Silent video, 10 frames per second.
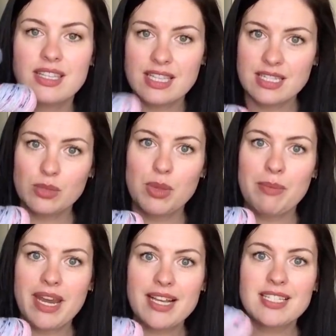this will be
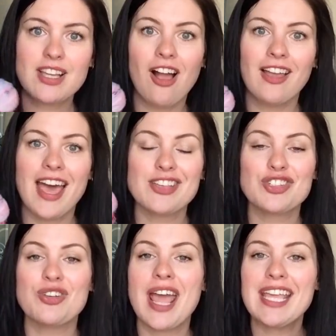my next sock
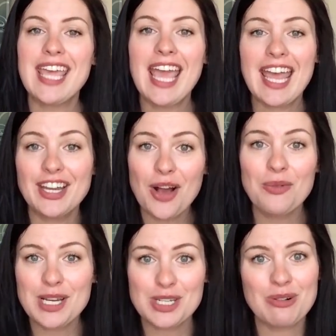cast on. I cannot
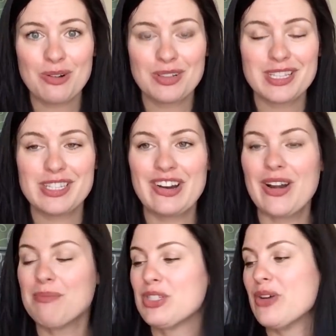wait to work with this
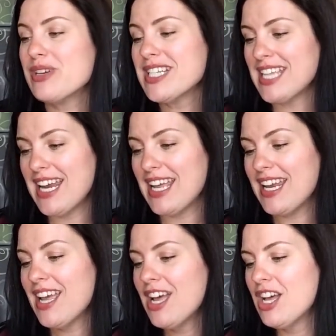yarn. I'm so
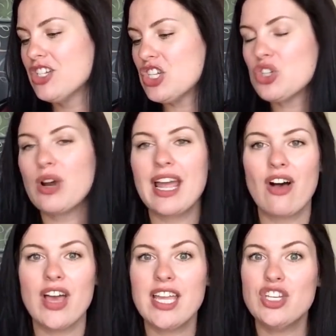excited to try
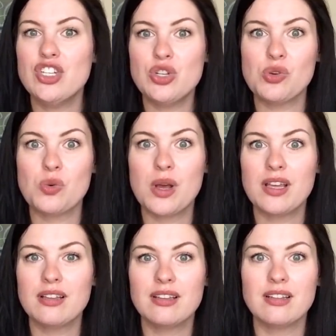out a new
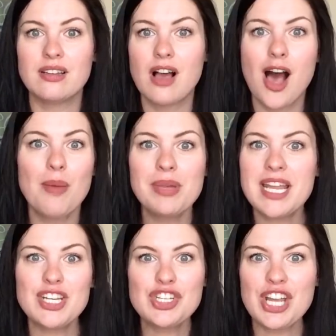
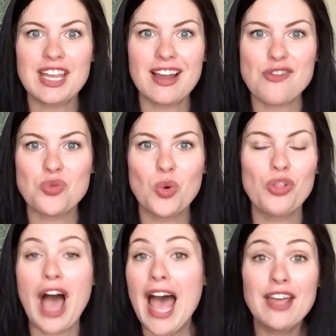combination of
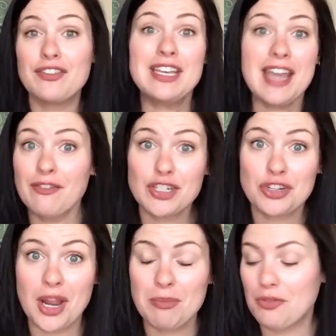wool that I have never
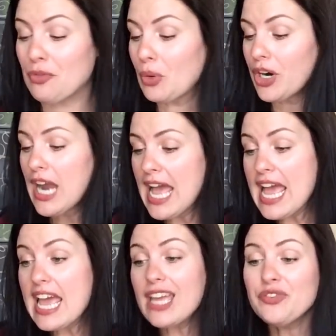tried before,
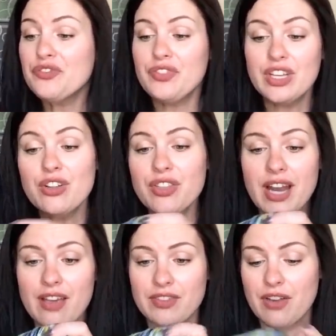a feel
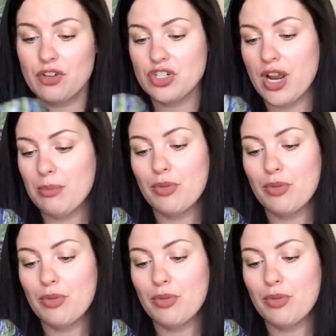that I've never tried